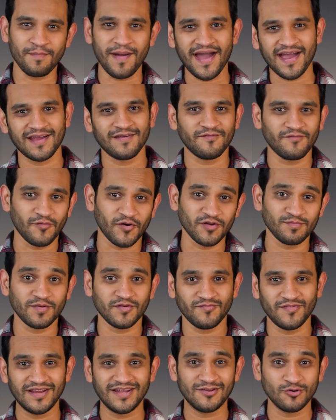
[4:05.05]
back and forth
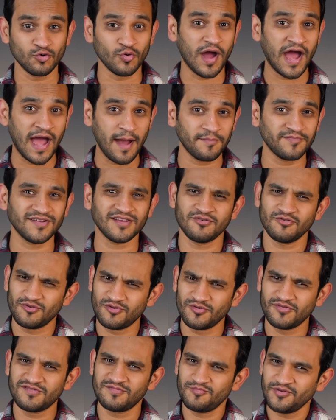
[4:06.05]
between two apps that you
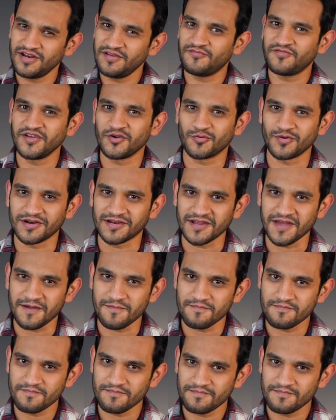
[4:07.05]
use pretty frequently.